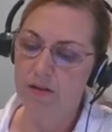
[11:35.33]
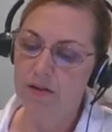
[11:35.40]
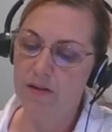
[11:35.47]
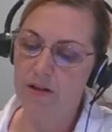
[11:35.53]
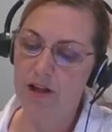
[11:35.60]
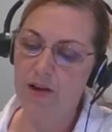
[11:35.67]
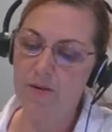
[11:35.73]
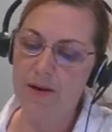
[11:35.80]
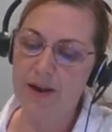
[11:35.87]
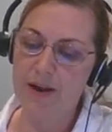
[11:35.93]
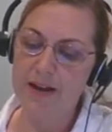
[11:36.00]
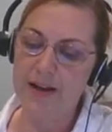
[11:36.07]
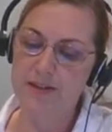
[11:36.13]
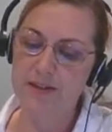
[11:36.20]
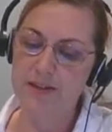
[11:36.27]
All
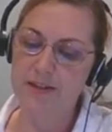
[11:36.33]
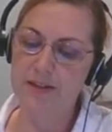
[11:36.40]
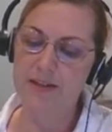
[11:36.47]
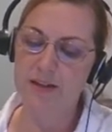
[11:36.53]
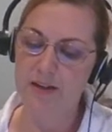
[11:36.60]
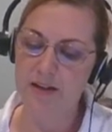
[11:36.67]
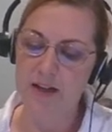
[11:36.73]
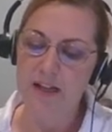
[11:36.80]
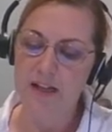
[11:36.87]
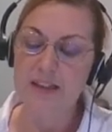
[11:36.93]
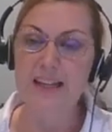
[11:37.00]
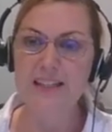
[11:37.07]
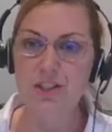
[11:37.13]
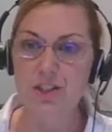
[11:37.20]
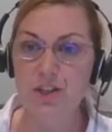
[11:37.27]
right,
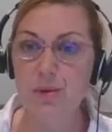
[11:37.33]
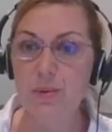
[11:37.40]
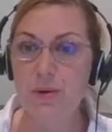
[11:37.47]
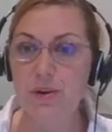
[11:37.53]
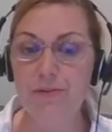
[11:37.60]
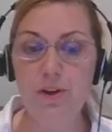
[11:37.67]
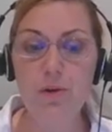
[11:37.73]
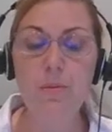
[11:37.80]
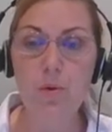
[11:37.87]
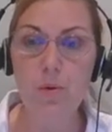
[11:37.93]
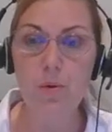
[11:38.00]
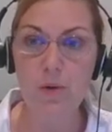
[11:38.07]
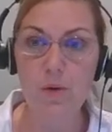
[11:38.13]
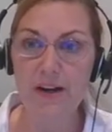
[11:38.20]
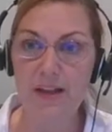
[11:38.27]
let's do a few
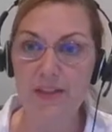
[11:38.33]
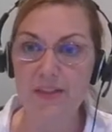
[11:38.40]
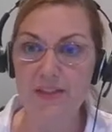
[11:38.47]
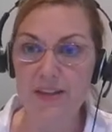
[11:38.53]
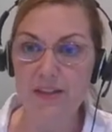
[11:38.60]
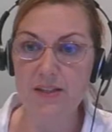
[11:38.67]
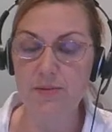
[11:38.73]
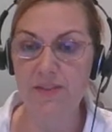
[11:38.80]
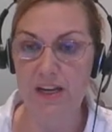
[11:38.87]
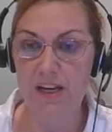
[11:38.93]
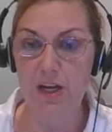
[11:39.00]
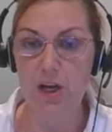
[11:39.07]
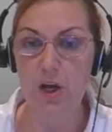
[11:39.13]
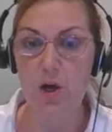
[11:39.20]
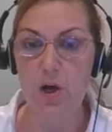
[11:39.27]
more in this
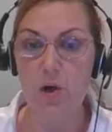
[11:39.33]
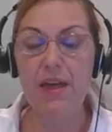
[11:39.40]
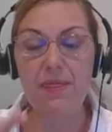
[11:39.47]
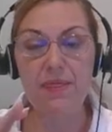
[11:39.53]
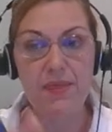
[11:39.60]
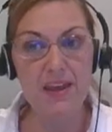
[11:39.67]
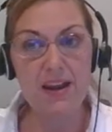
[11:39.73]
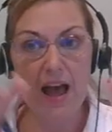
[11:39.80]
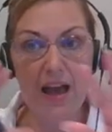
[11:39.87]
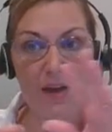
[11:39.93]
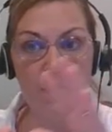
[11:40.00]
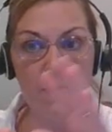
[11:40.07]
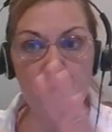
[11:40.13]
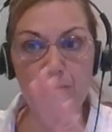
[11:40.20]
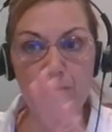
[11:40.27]
video and then I
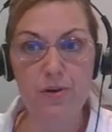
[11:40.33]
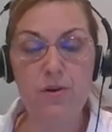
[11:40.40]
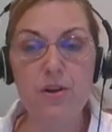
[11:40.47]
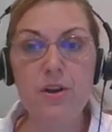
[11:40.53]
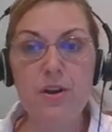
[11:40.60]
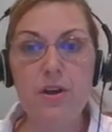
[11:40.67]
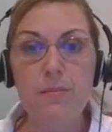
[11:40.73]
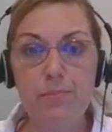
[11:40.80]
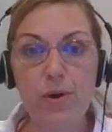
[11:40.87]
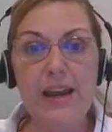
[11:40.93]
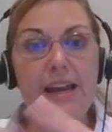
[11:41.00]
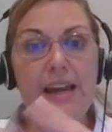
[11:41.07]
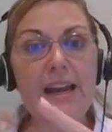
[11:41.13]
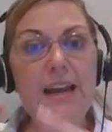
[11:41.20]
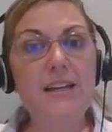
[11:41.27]
will
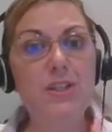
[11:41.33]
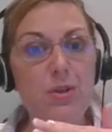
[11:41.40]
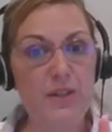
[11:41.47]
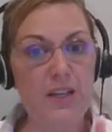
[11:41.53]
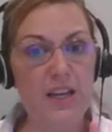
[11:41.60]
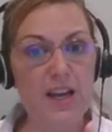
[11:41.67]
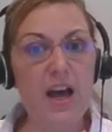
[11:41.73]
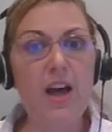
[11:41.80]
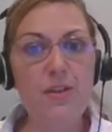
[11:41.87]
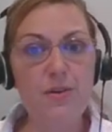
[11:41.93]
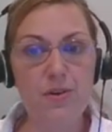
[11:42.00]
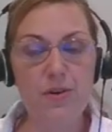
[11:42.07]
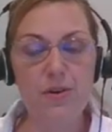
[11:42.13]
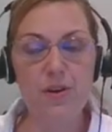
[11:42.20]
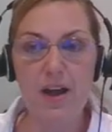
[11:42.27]
break and do the
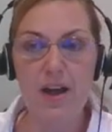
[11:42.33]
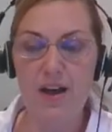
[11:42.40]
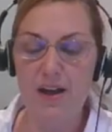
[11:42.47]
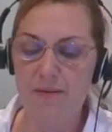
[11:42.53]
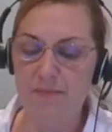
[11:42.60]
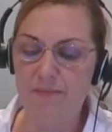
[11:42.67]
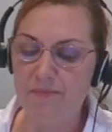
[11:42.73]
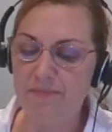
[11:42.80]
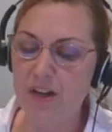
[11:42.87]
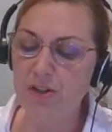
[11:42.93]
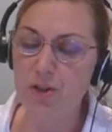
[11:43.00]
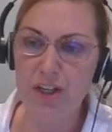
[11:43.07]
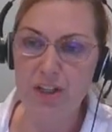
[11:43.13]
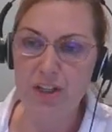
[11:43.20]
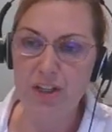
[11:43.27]
other, um, I'll do
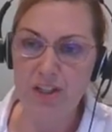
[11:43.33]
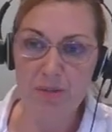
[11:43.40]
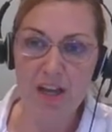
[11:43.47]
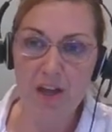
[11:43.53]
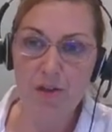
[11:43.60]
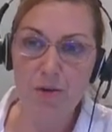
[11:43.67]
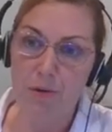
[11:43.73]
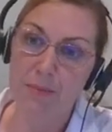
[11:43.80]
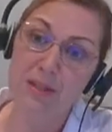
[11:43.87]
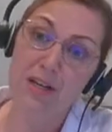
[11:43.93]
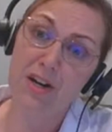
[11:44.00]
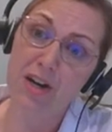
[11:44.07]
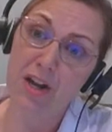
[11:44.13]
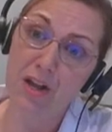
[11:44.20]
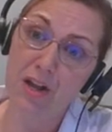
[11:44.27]
the, some of the other problems in
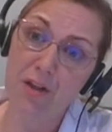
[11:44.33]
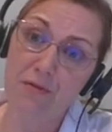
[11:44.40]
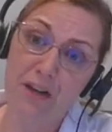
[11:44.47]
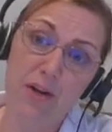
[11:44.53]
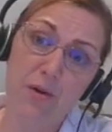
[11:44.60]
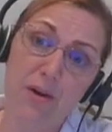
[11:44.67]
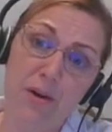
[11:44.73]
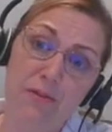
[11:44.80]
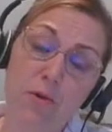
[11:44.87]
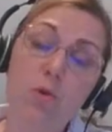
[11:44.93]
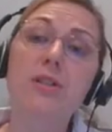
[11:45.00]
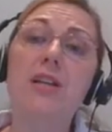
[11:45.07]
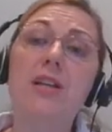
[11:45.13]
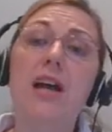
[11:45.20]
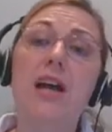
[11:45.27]
another video. And of course,
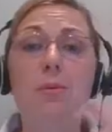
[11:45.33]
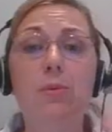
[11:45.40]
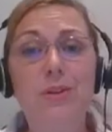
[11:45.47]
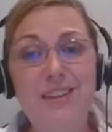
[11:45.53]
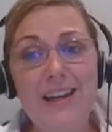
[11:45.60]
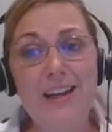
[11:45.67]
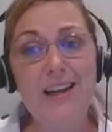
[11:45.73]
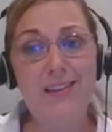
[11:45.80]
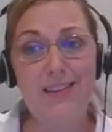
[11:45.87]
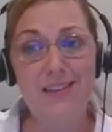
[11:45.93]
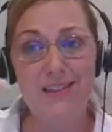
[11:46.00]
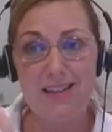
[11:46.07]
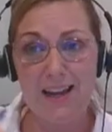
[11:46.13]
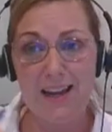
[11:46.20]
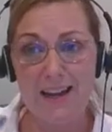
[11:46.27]
I will link the
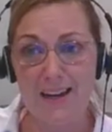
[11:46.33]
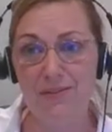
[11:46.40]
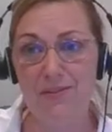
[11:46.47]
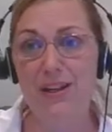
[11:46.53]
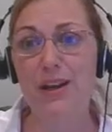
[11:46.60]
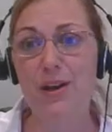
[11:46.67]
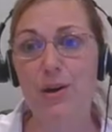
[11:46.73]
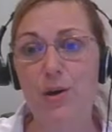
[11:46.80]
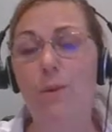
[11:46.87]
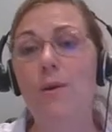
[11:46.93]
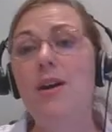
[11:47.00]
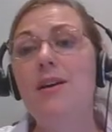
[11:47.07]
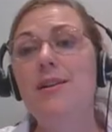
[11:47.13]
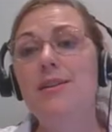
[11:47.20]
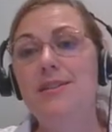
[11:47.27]
second video
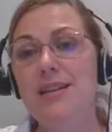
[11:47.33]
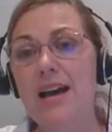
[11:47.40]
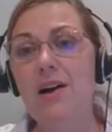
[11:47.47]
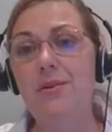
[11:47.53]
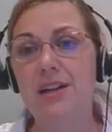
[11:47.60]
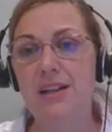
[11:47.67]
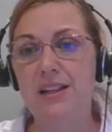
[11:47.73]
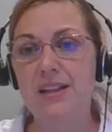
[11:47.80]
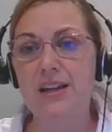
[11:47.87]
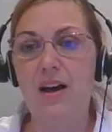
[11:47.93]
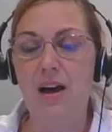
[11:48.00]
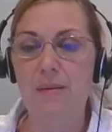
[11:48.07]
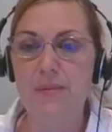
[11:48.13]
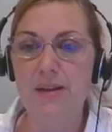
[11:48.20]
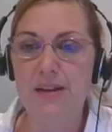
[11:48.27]
down in the
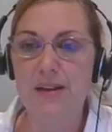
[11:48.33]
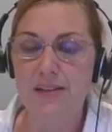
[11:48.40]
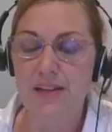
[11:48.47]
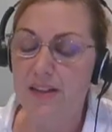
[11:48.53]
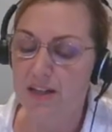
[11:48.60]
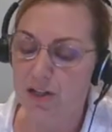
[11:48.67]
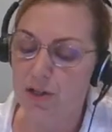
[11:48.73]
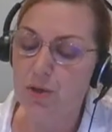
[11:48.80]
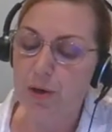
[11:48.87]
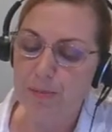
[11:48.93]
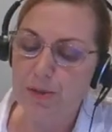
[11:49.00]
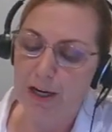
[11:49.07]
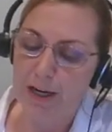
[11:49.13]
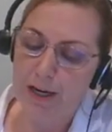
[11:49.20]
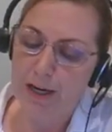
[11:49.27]
comment, in the description
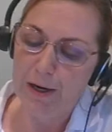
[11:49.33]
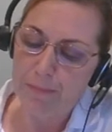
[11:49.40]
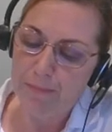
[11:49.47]
here.